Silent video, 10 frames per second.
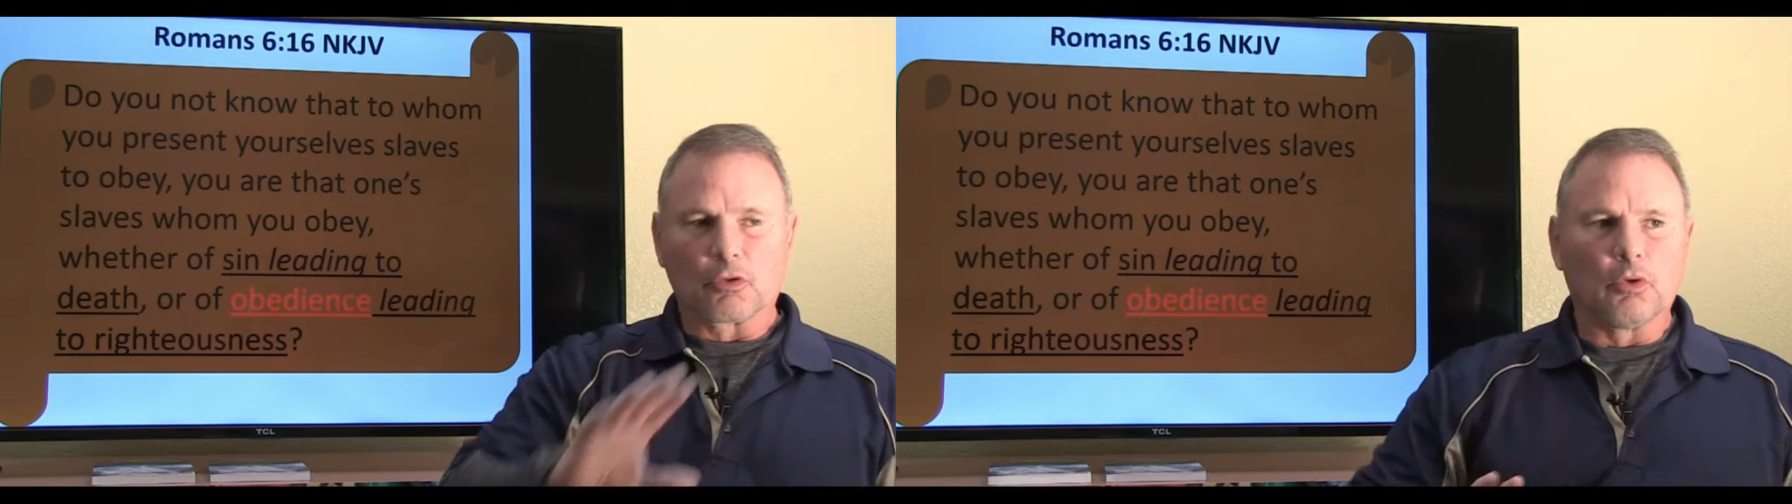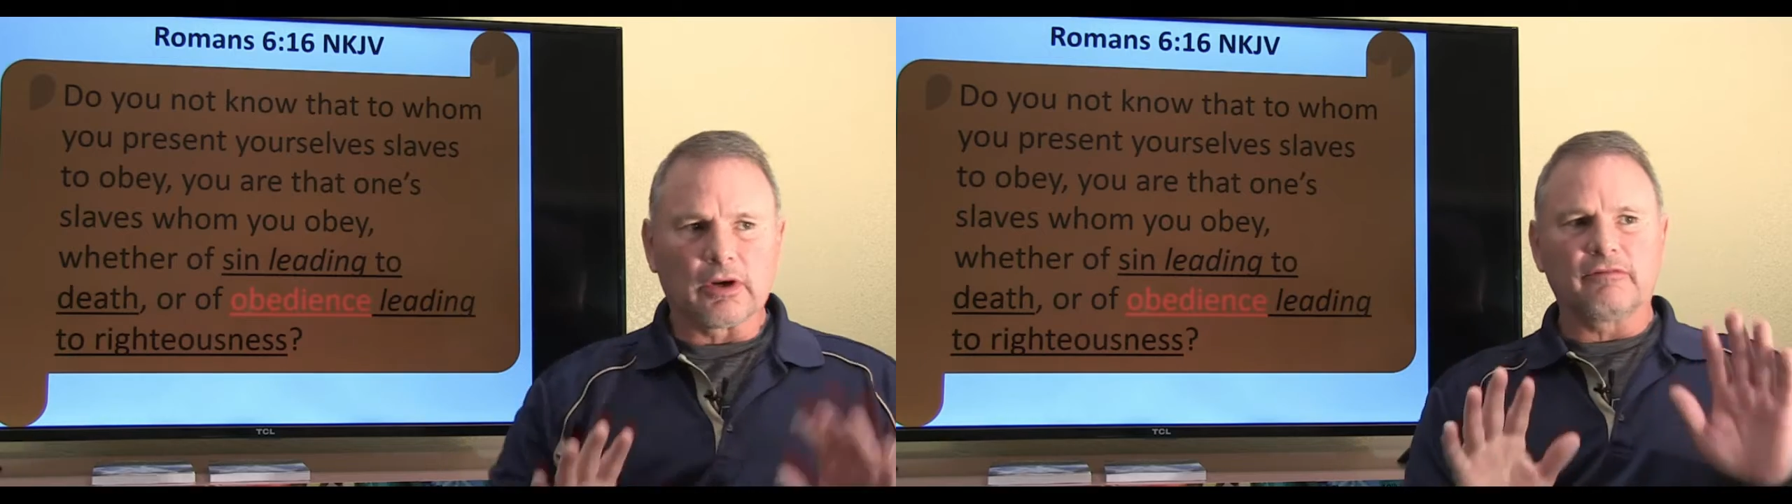
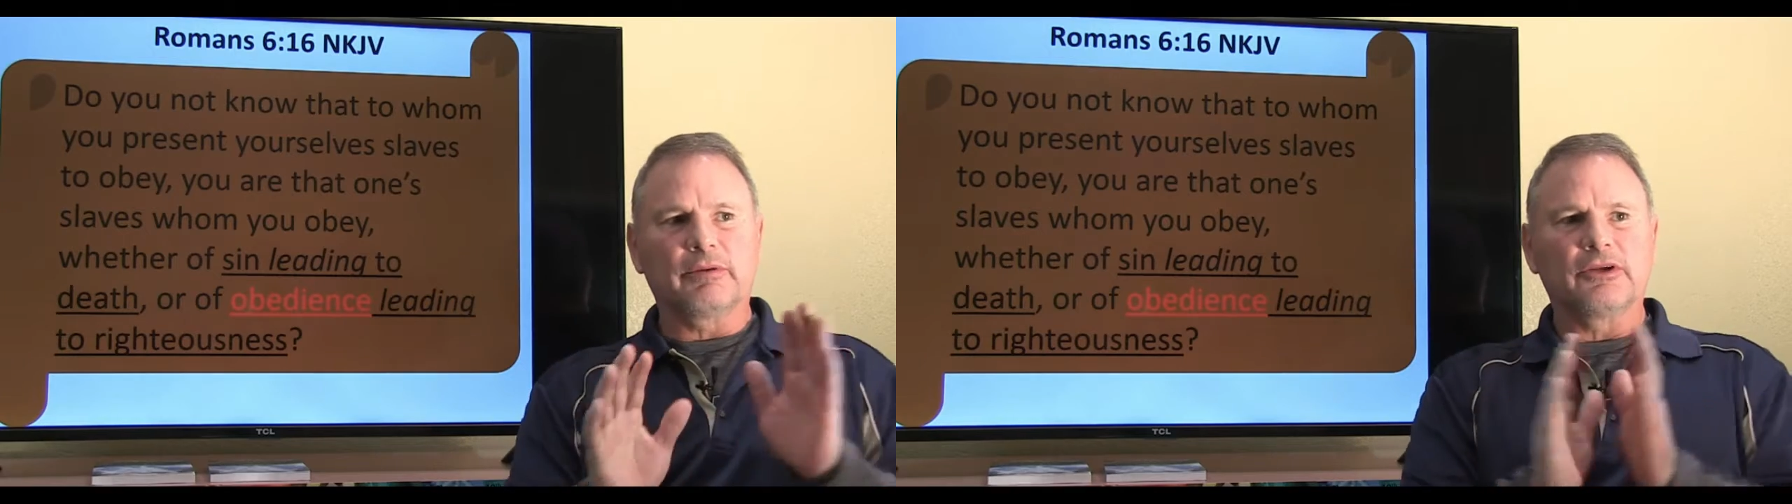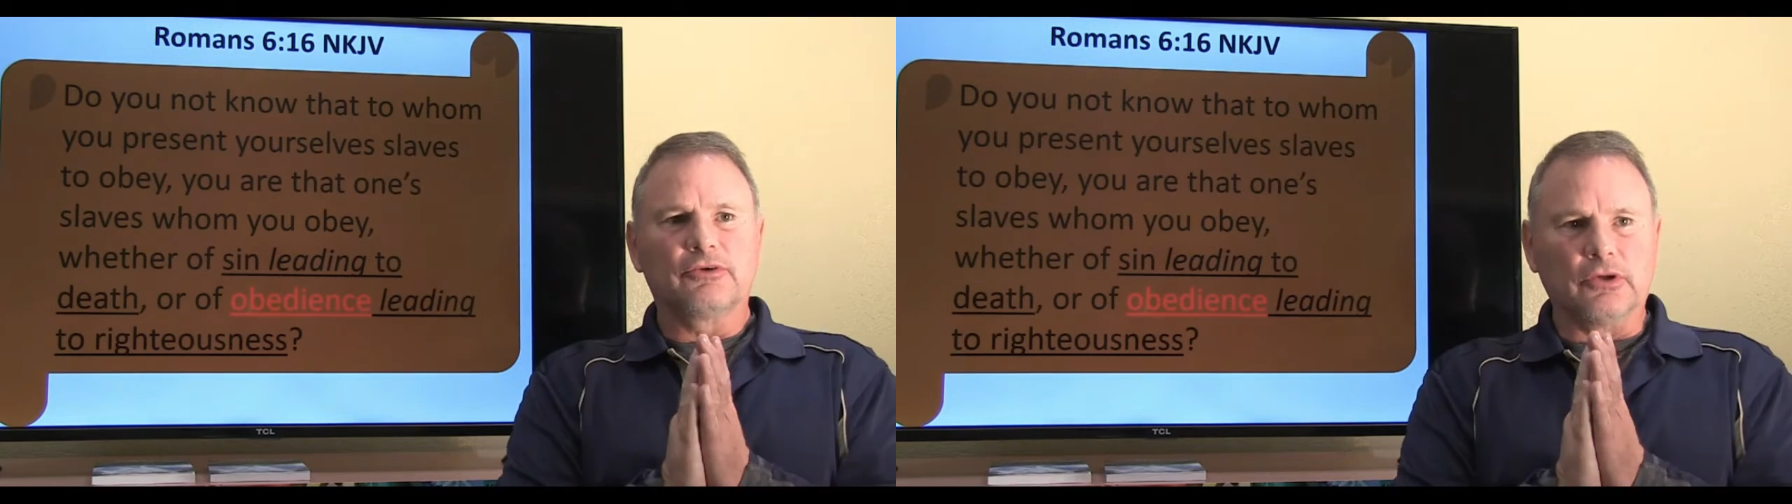what I've
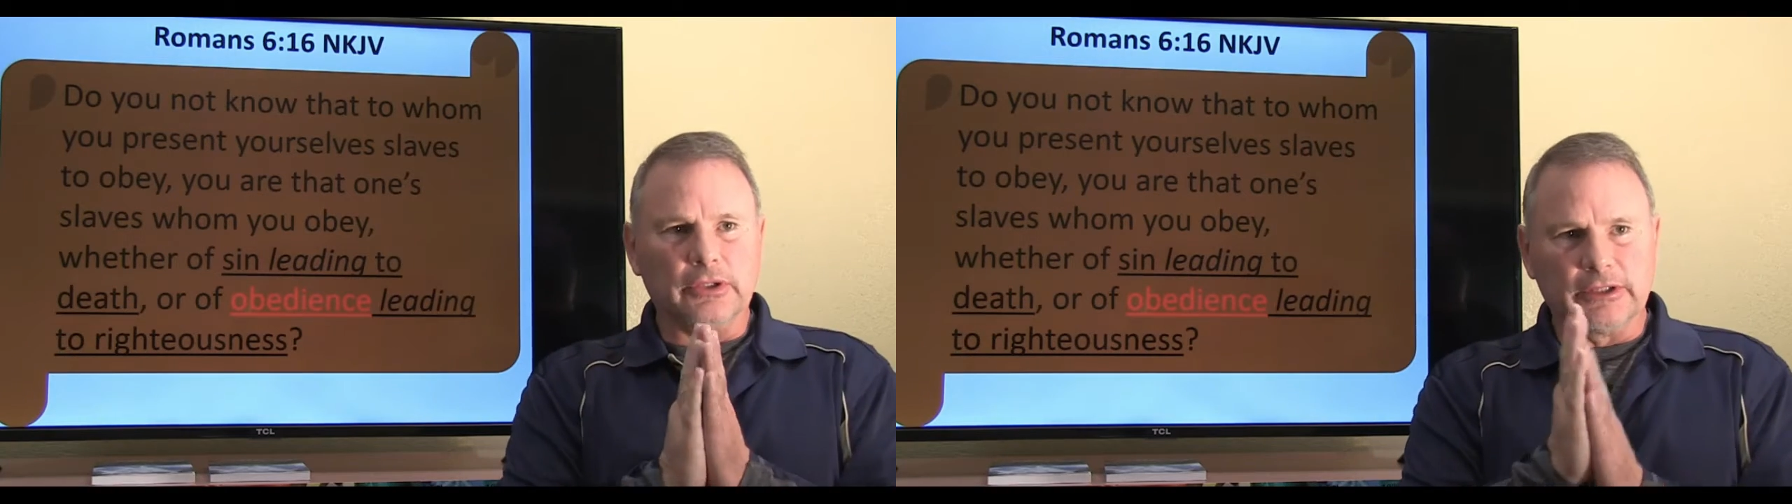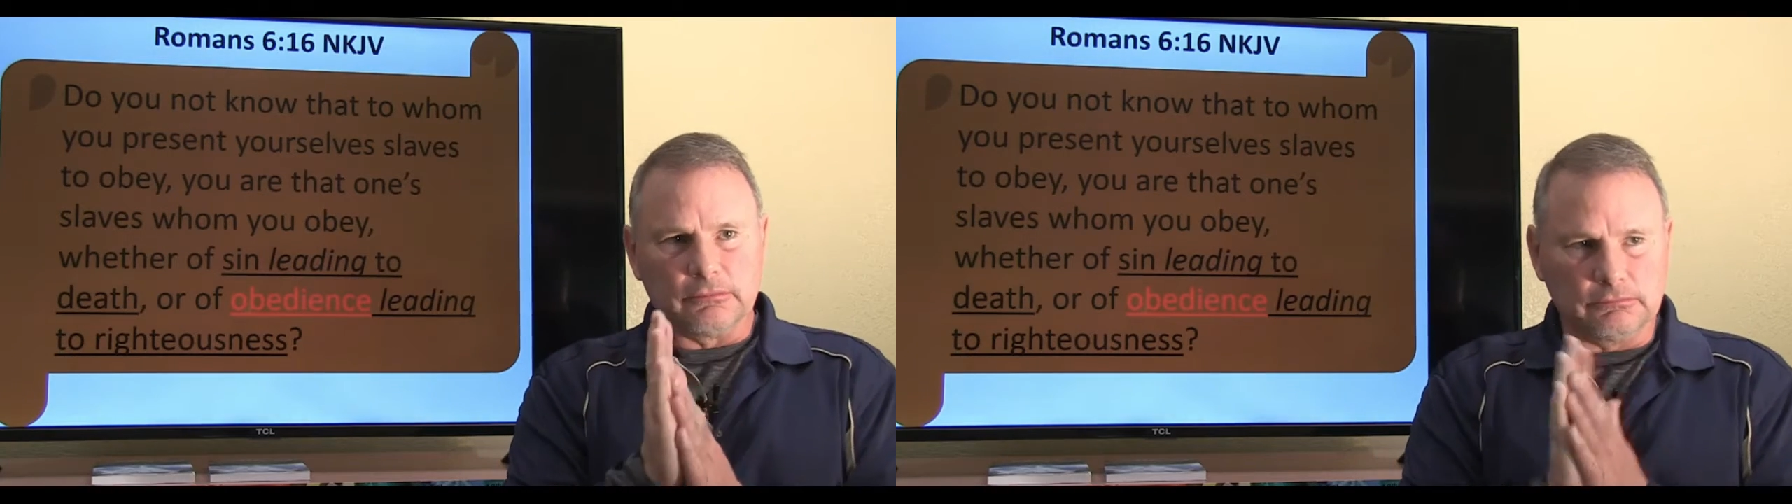been
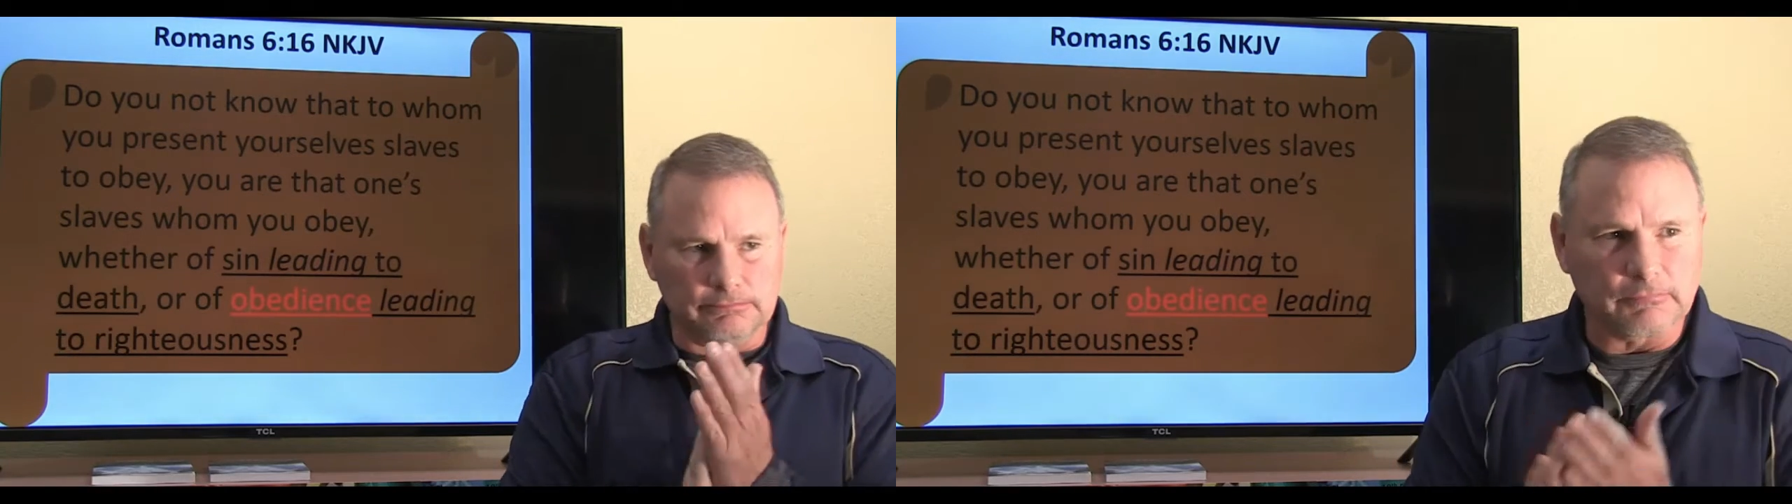doing